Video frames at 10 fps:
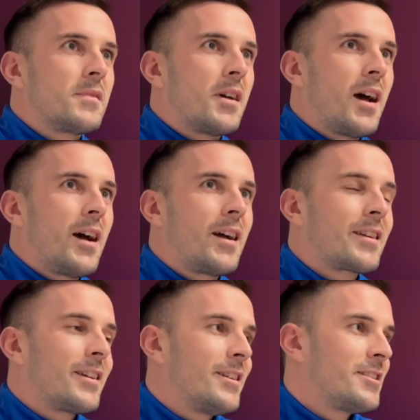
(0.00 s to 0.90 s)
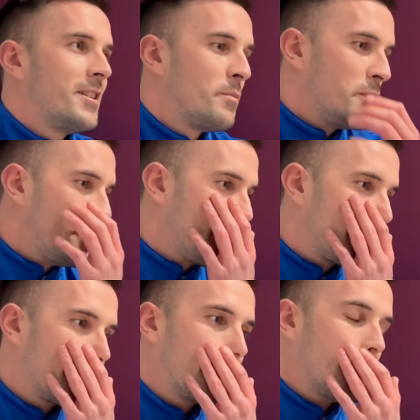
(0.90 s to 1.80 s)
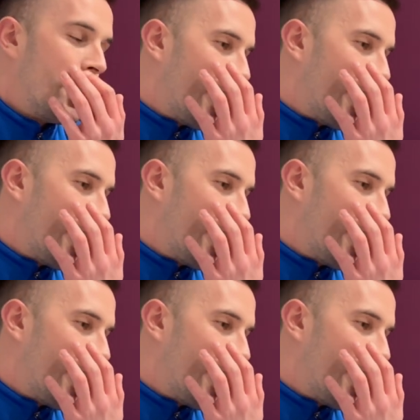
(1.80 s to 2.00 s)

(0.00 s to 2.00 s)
Can I say Brittany again?